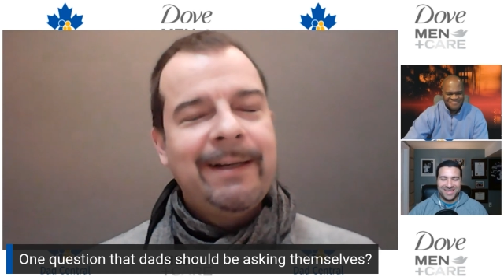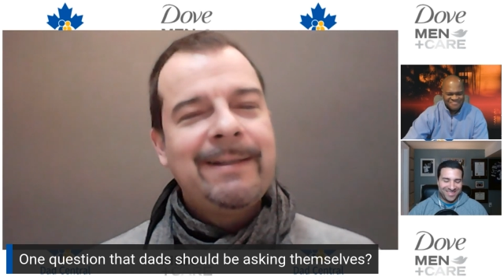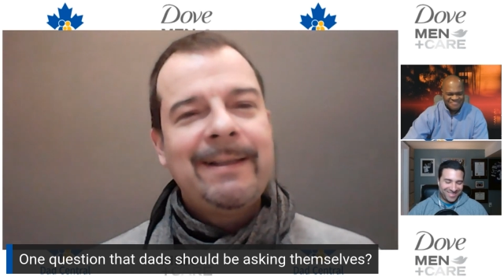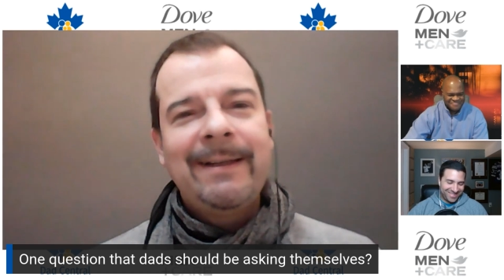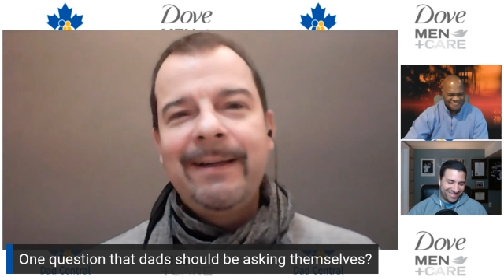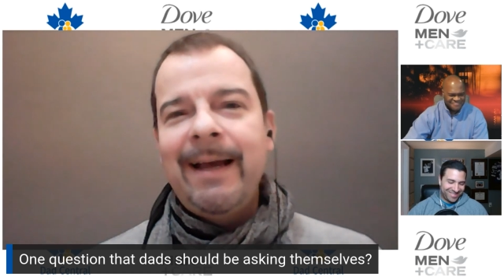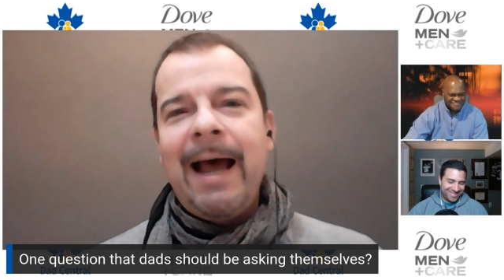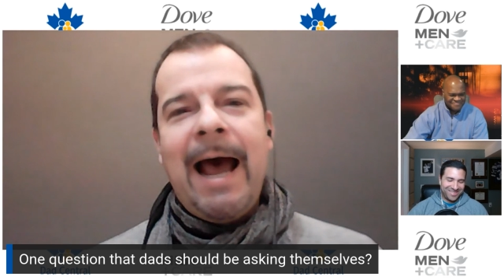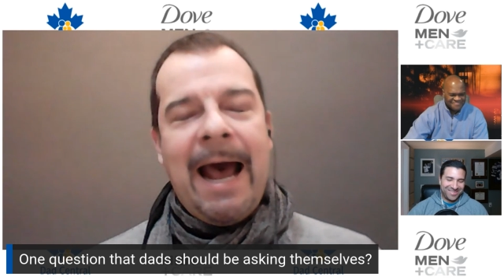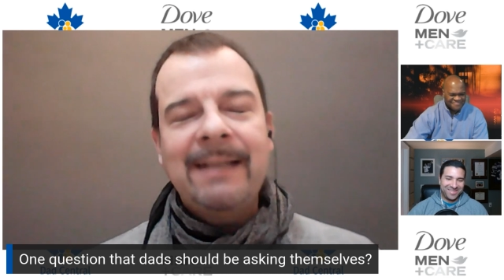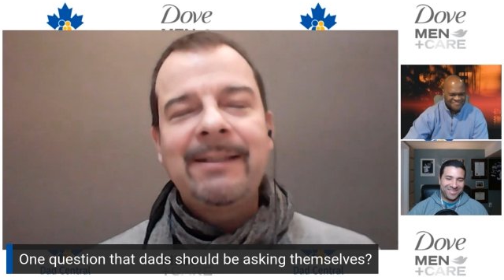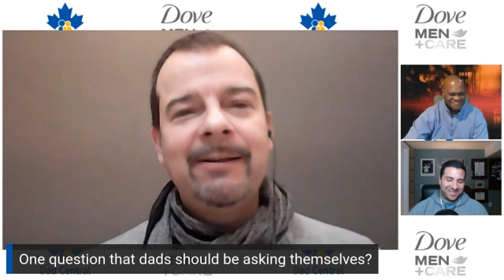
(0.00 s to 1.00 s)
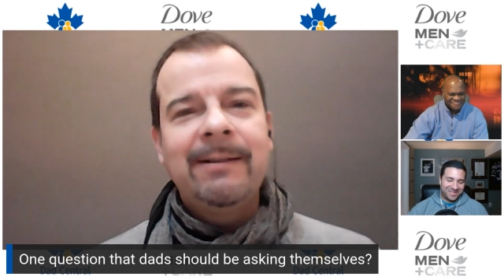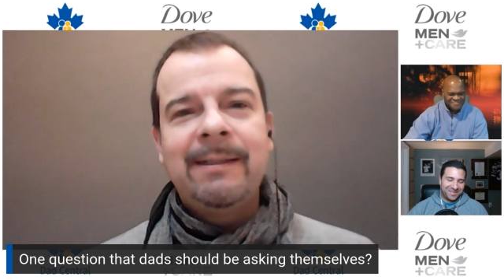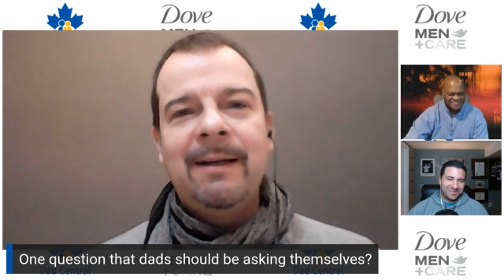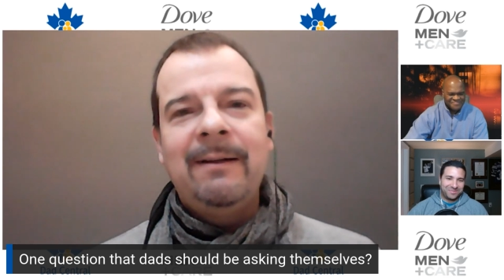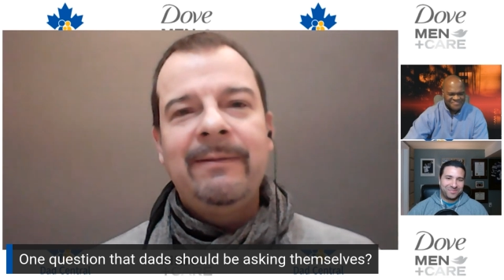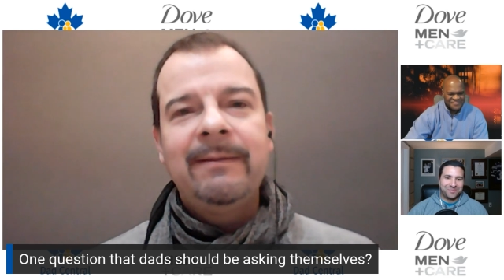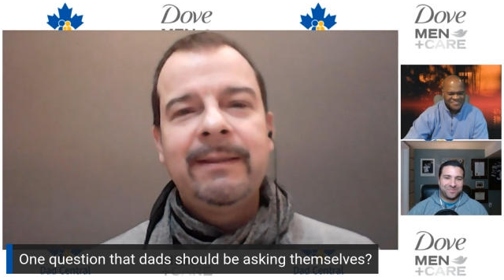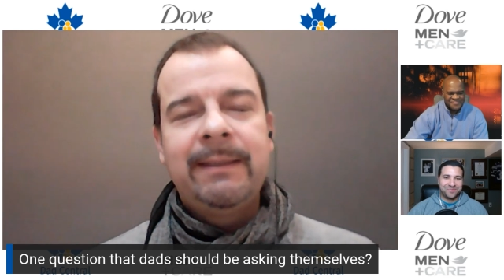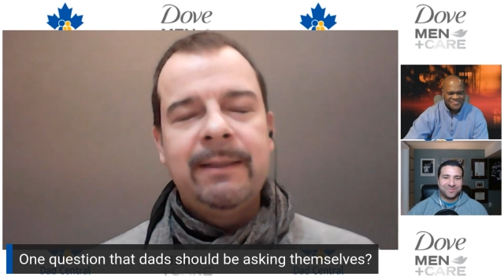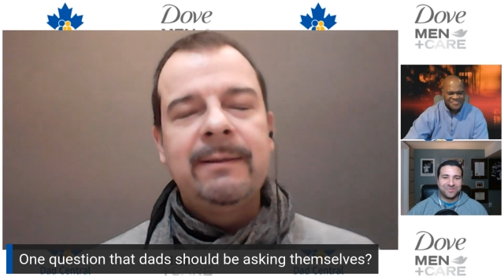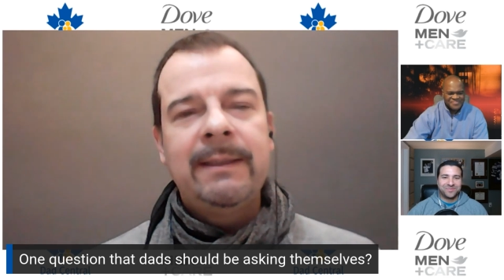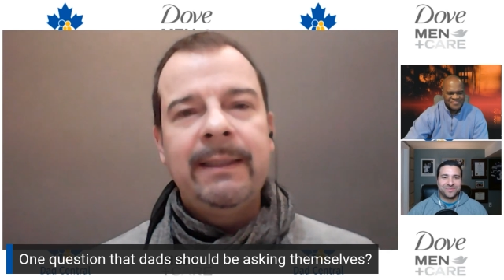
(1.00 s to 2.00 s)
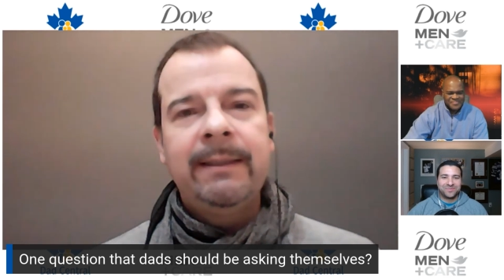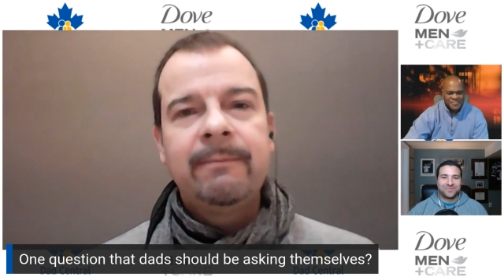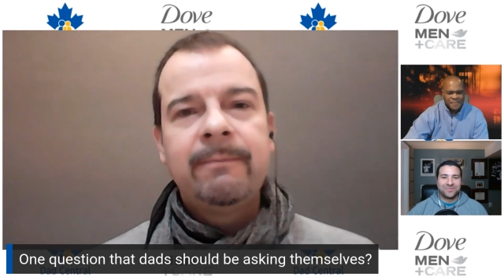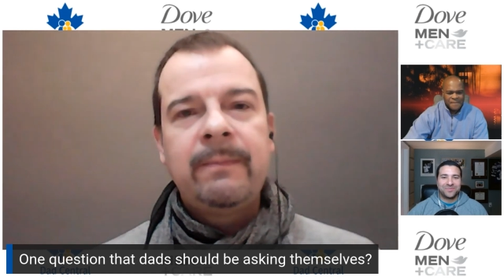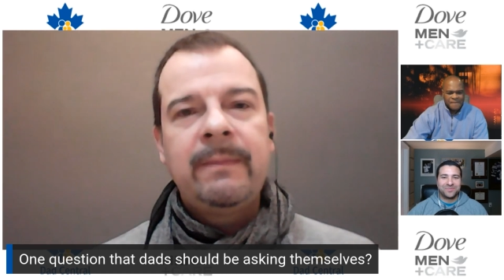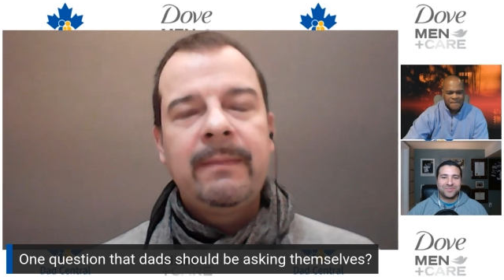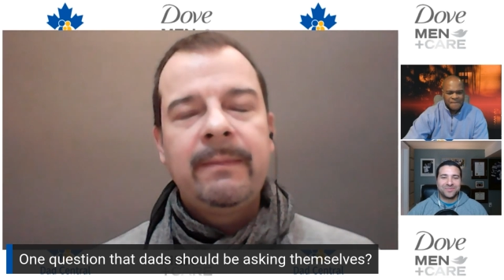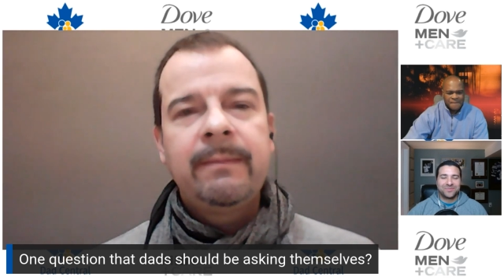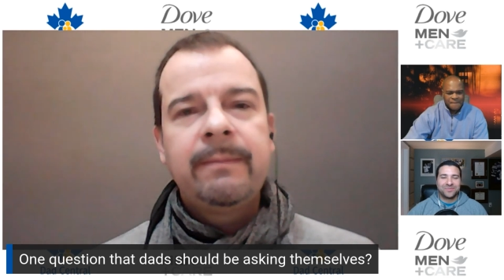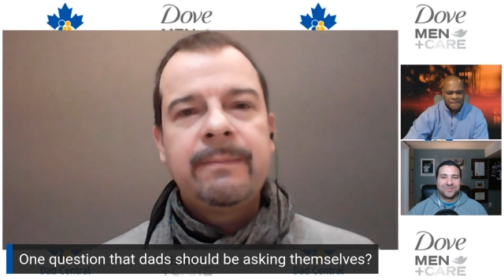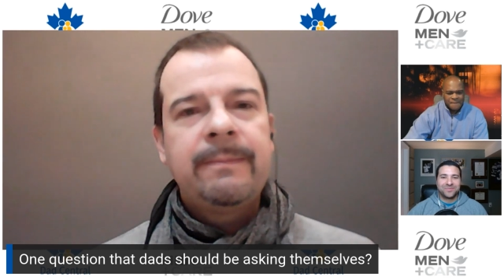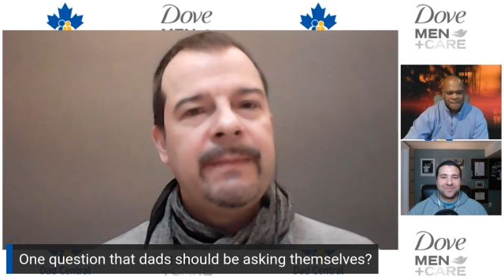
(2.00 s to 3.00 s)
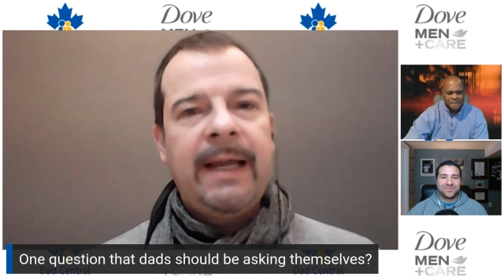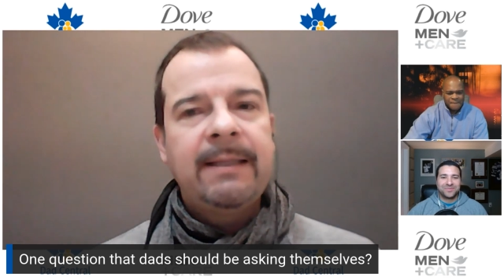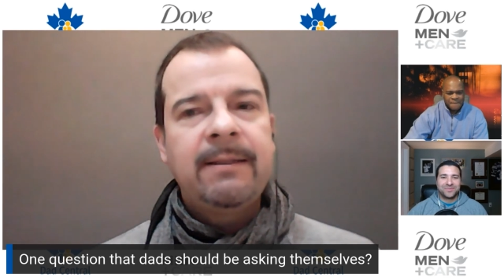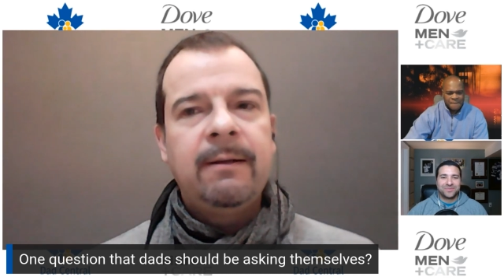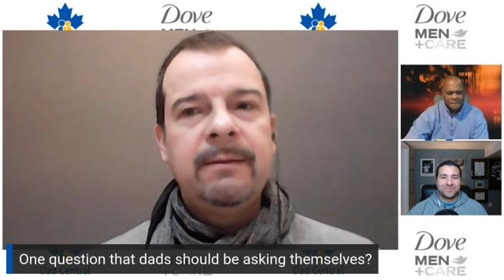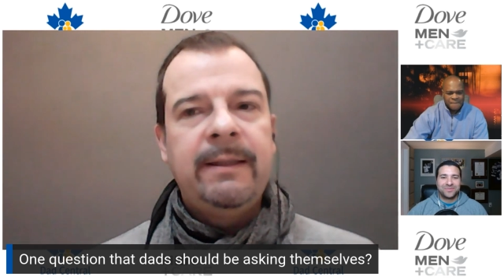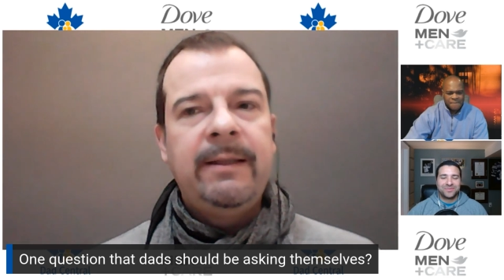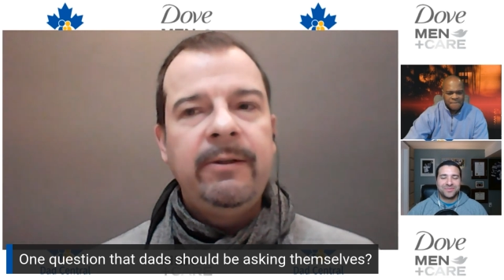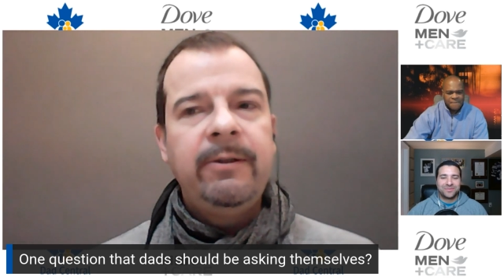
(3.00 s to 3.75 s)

just ask yourself, seriously. That's all.